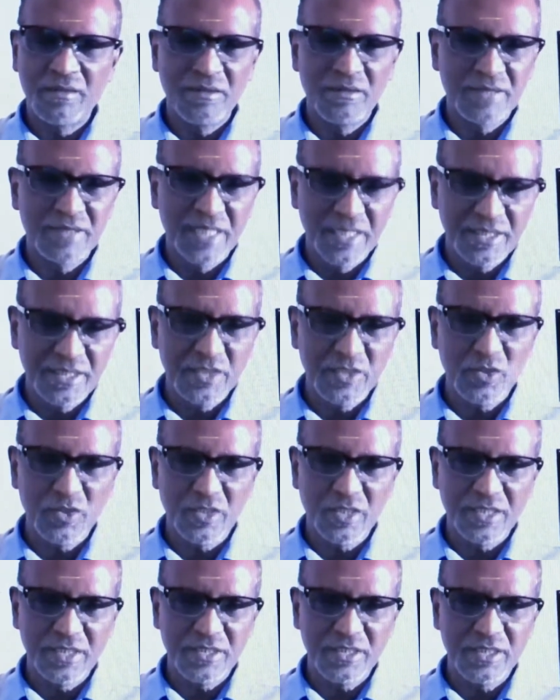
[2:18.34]
thesis or
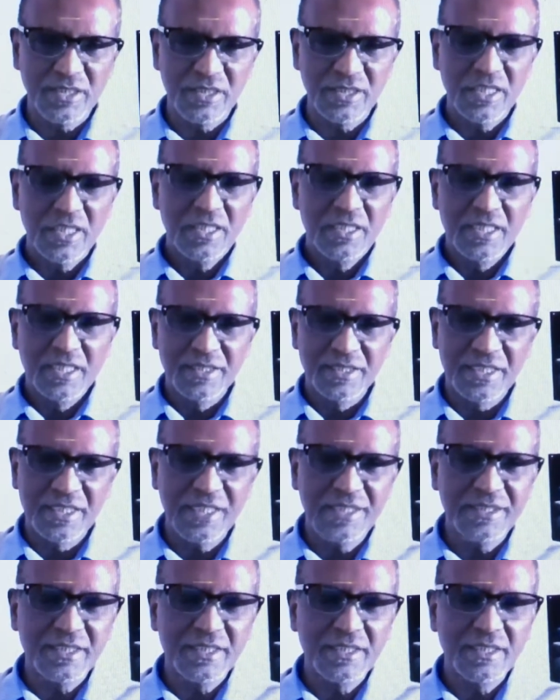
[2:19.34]
the research
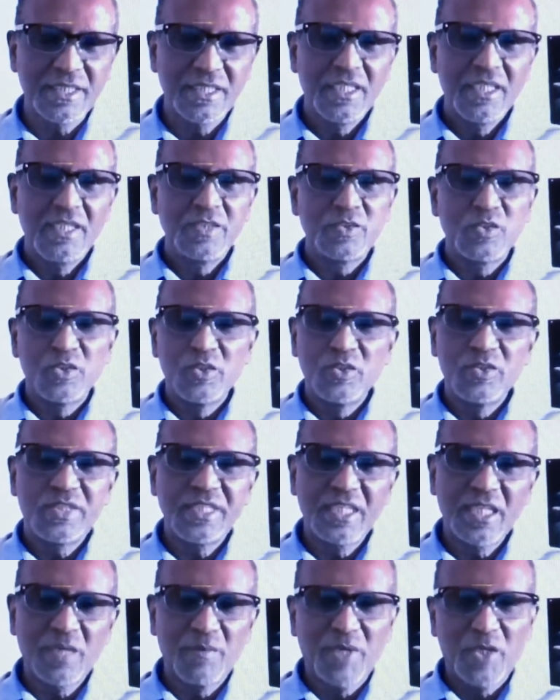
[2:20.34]
dissertation. So you
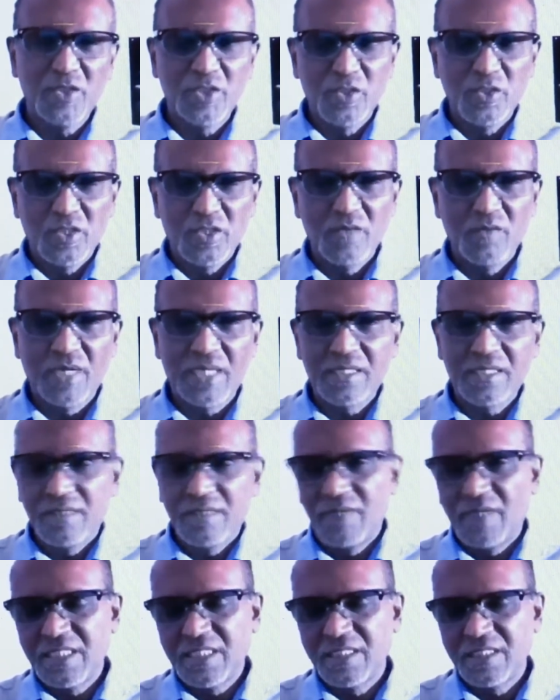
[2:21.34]
think about,
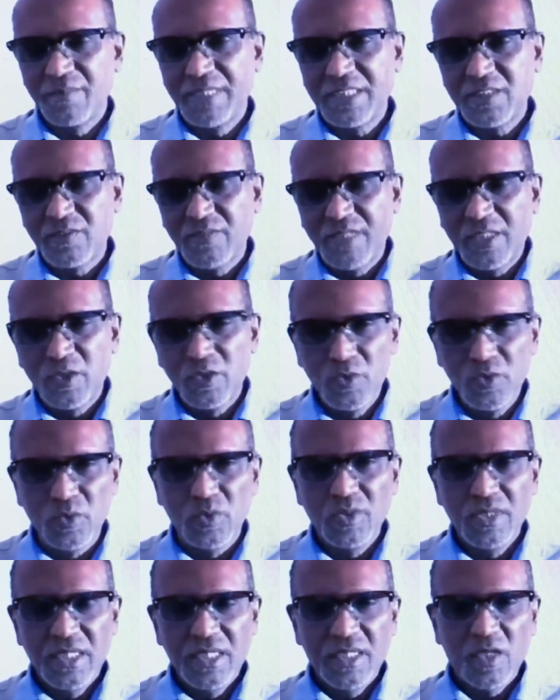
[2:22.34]
what is the best way to do.
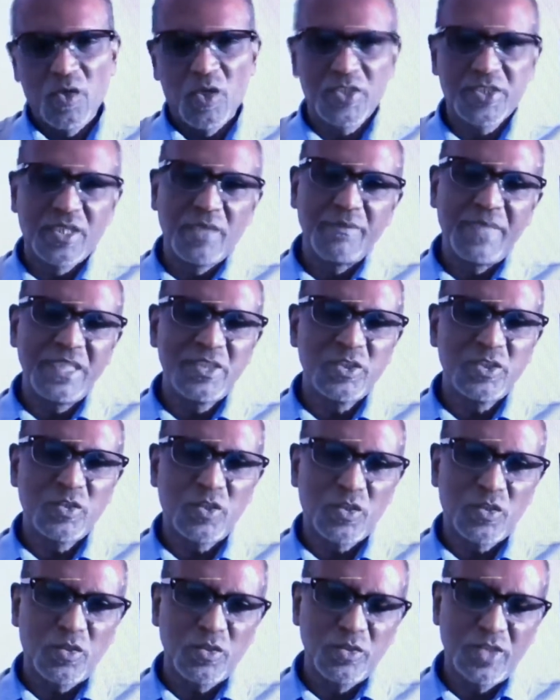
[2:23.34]
Costly means, you
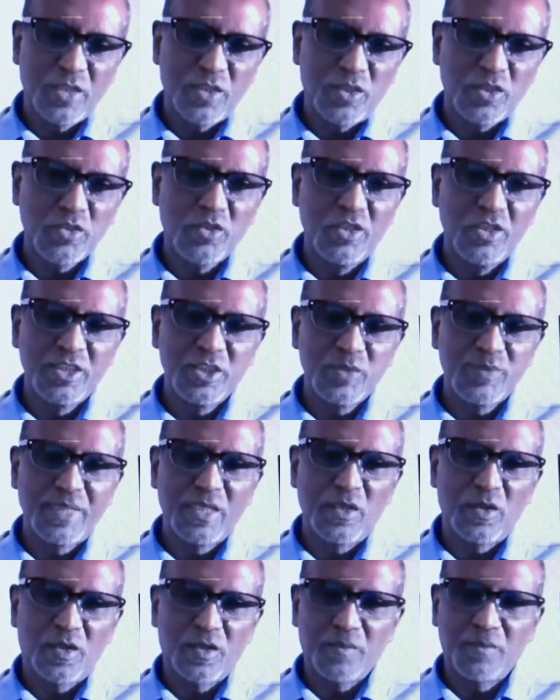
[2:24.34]
are not going to
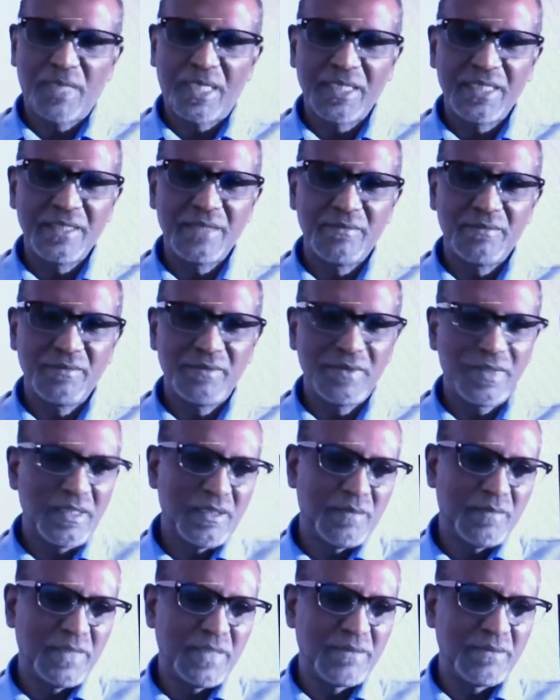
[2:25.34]
spend a lot of money,
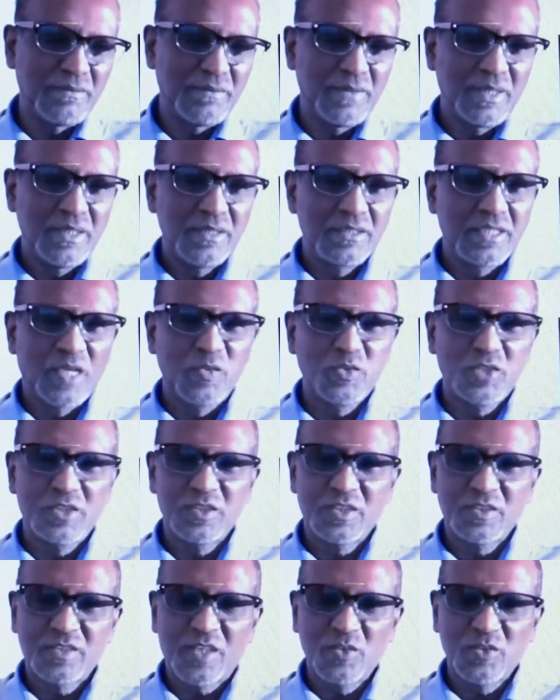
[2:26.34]
thousands
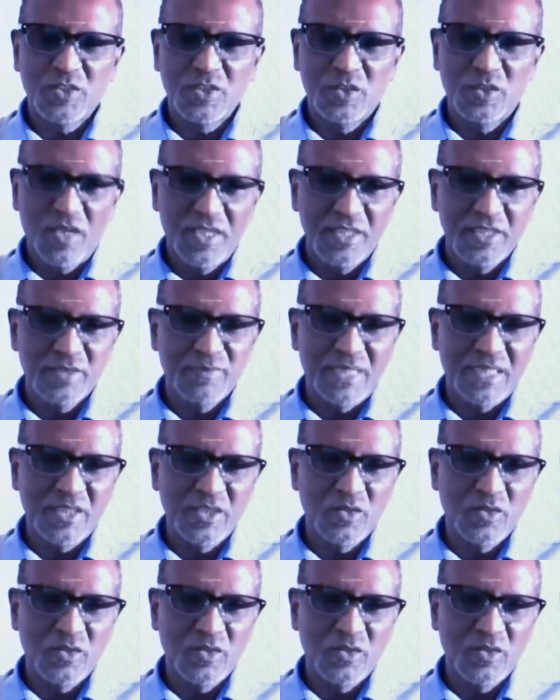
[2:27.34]
of $1,000, but,